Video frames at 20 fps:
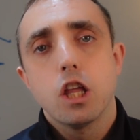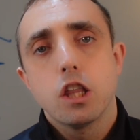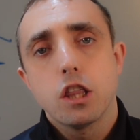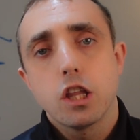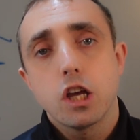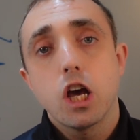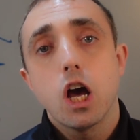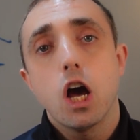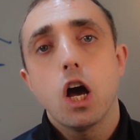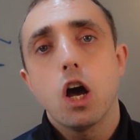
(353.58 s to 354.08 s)
the
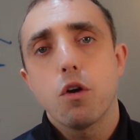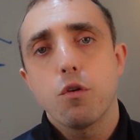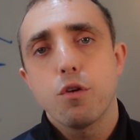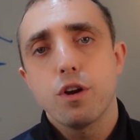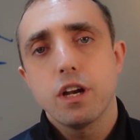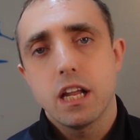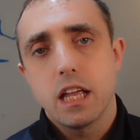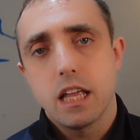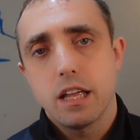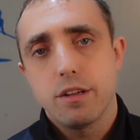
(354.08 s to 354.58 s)

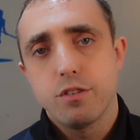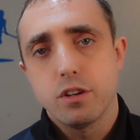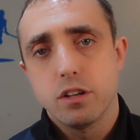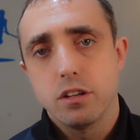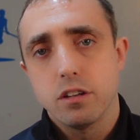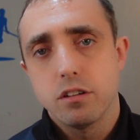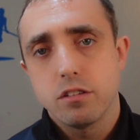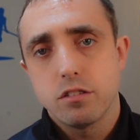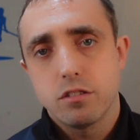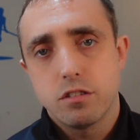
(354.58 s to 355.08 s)
current
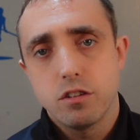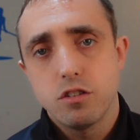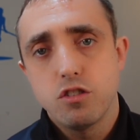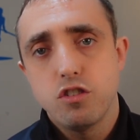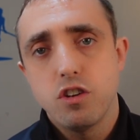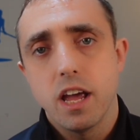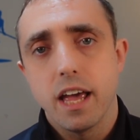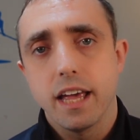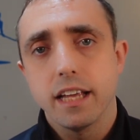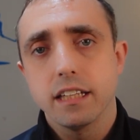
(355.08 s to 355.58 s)
evidence
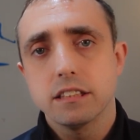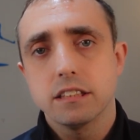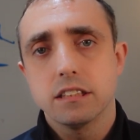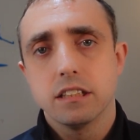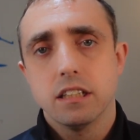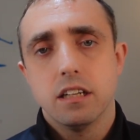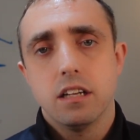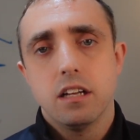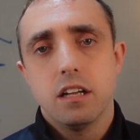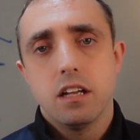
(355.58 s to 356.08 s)
suggests
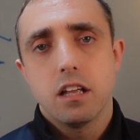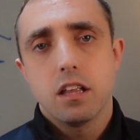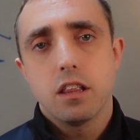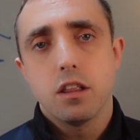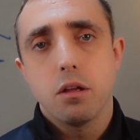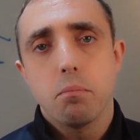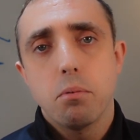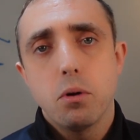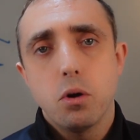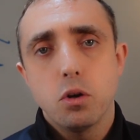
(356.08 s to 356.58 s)

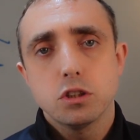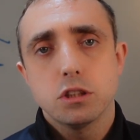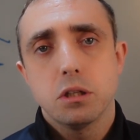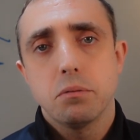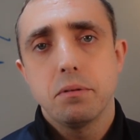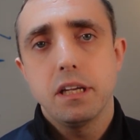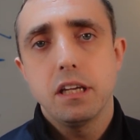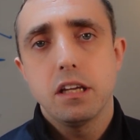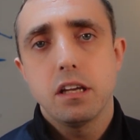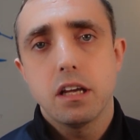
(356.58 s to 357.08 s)
that
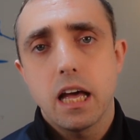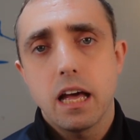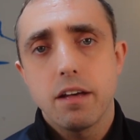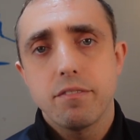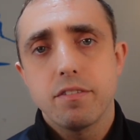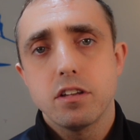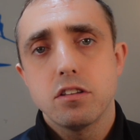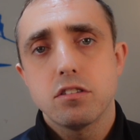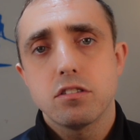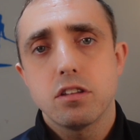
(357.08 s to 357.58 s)
possibly
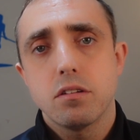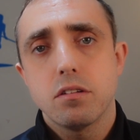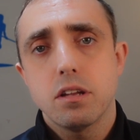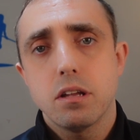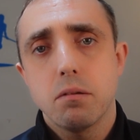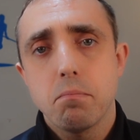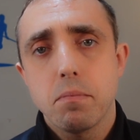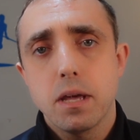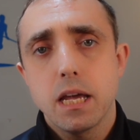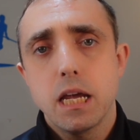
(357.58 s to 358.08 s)
having
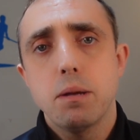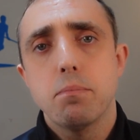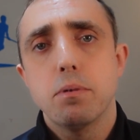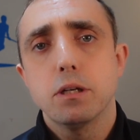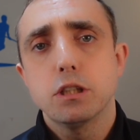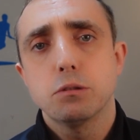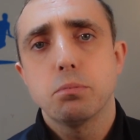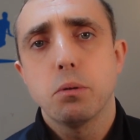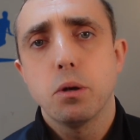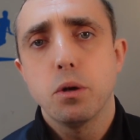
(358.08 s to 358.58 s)
something made
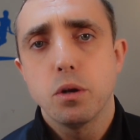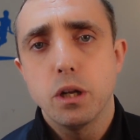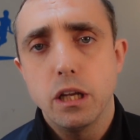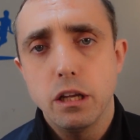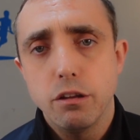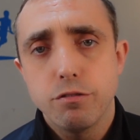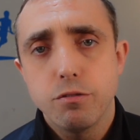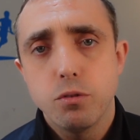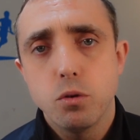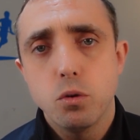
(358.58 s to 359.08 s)

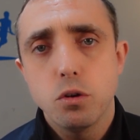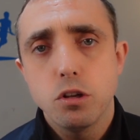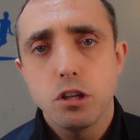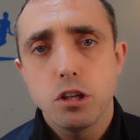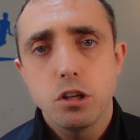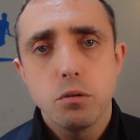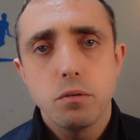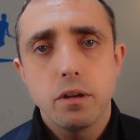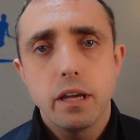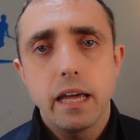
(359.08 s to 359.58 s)
bespokely for
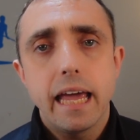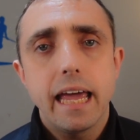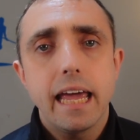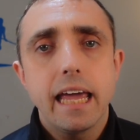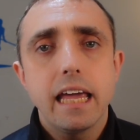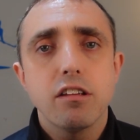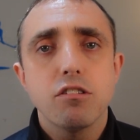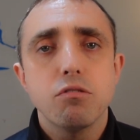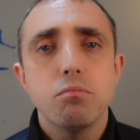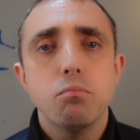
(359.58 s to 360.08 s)
you
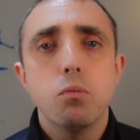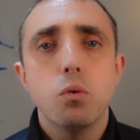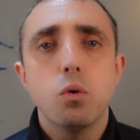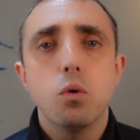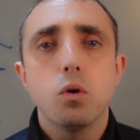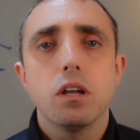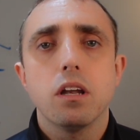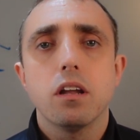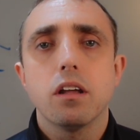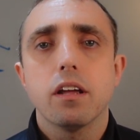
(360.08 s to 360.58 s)
is
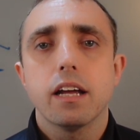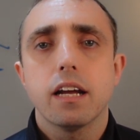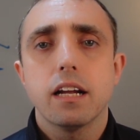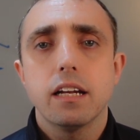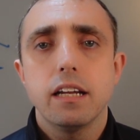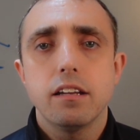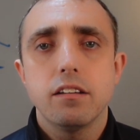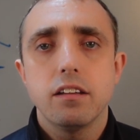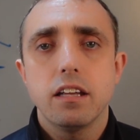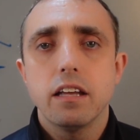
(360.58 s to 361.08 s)
more
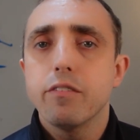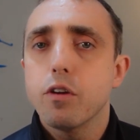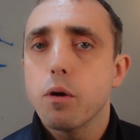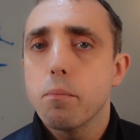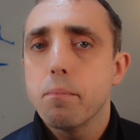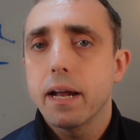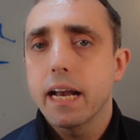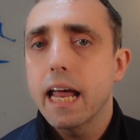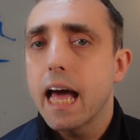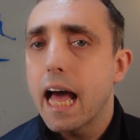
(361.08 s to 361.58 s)
likely to give you a
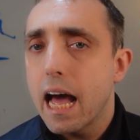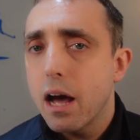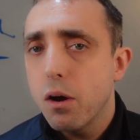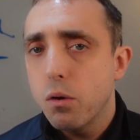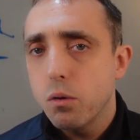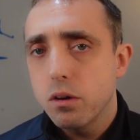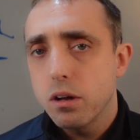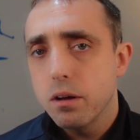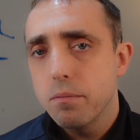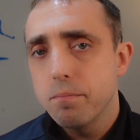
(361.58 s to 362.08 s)
better
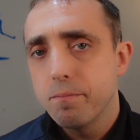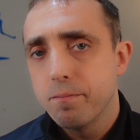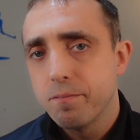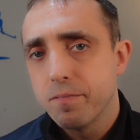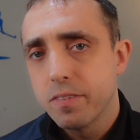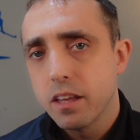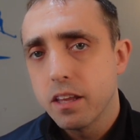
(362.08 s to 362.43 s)
outcome